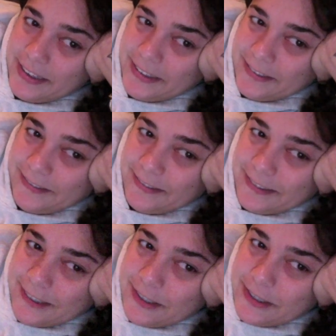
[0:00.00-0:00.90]
Oh,
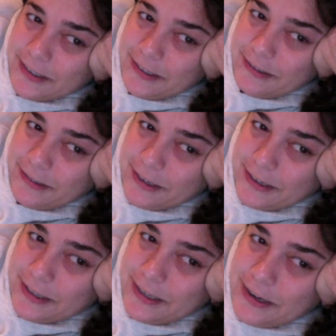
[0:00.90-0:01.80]
because she's in a little
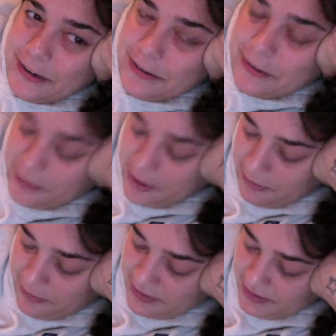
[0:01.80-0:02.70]
tuxedo. So cute.
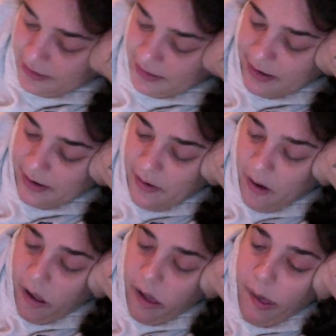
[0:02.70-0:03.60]

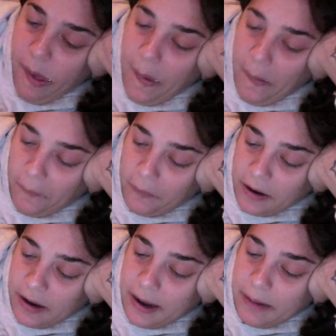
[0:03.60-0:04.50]
Oh,
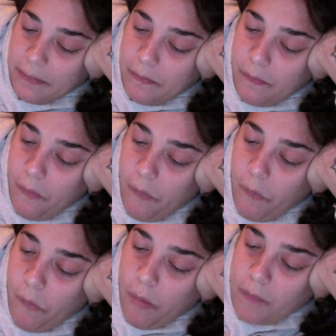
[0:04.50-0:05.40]
God.
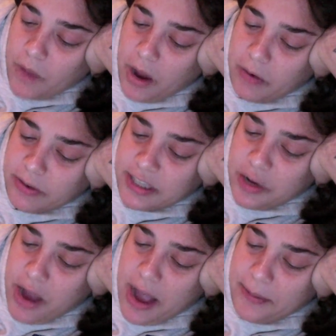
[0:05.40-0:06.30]
I was so
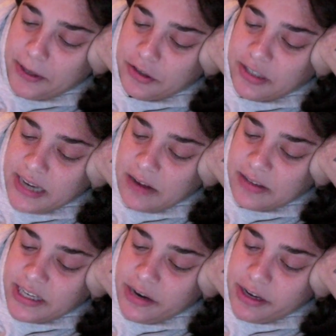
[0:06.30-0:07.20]
happy to see how
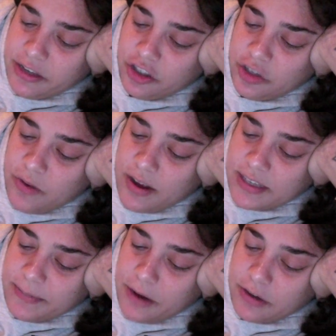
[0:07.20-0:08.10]
serious she was
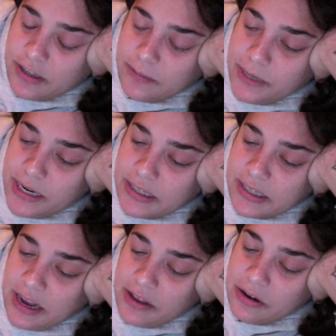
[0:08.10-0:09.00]
about us being
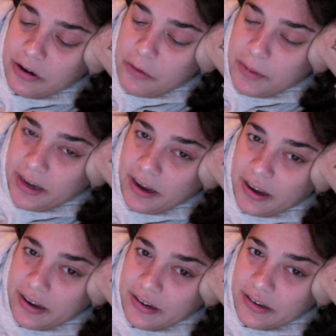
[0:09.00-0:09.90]
together. Oh, my God.